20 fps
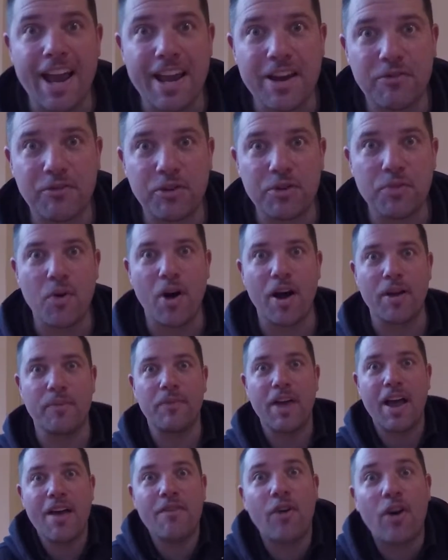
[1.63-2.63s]
everyone,
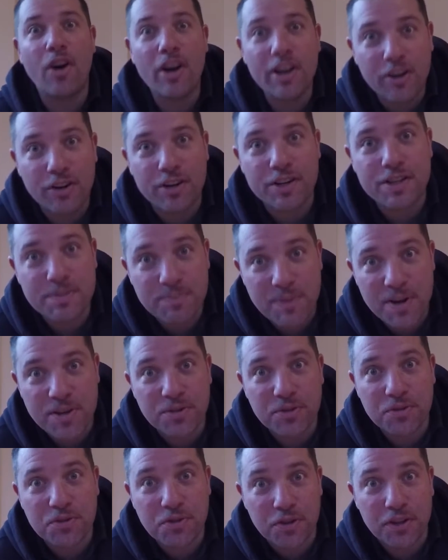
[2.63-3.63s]
have I got a
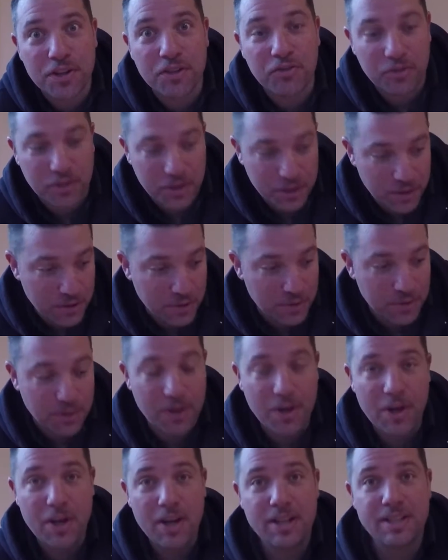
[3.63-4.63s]
special treat for
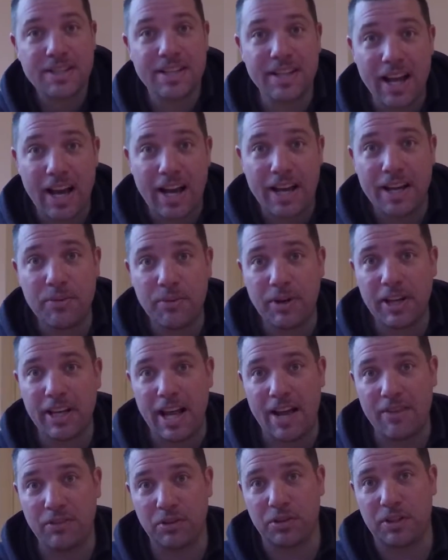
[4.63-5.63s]
you. Today we're going
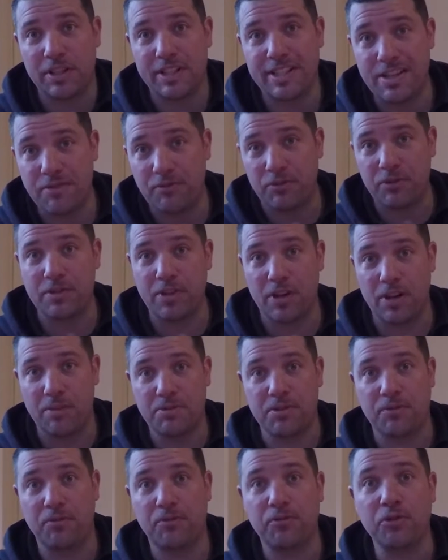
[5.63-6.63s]
to have a look at different
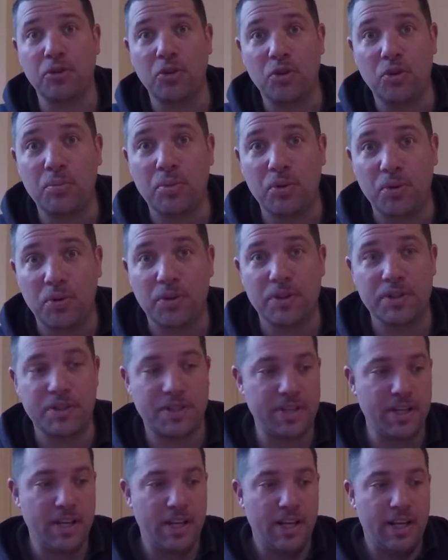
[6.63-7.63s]
types of
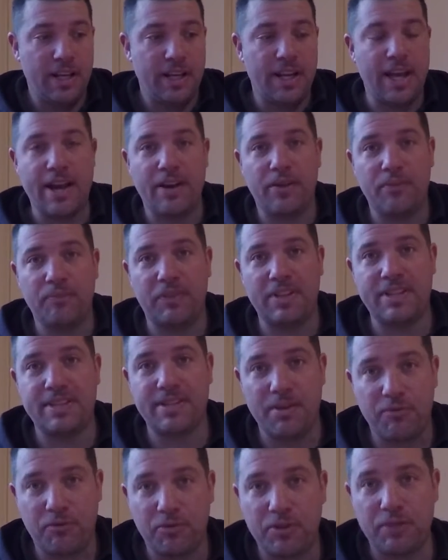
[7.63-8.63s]
floorboards. Now there's
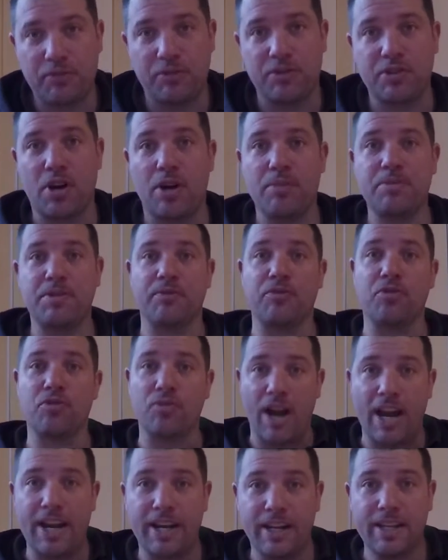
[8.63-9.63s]
several different types of
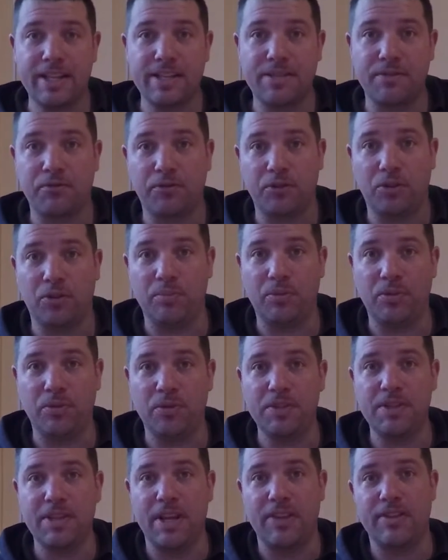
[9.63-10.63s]
gradings of
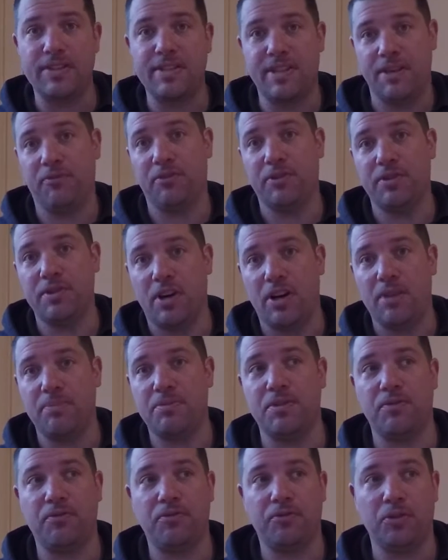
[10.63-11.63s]
floorboards and there's different
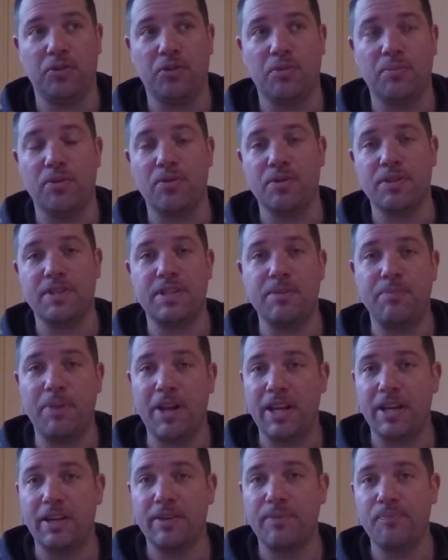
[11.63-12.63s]
types of floorboards.
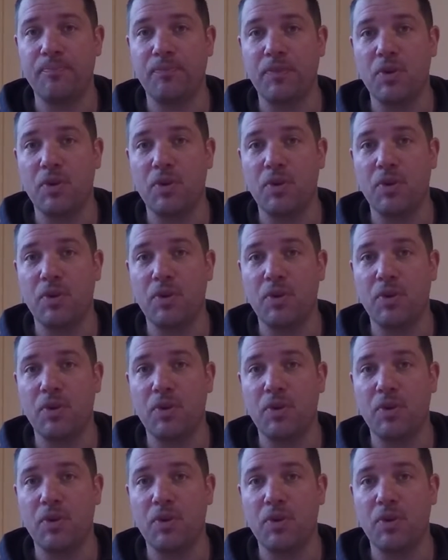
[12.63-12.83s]
Depending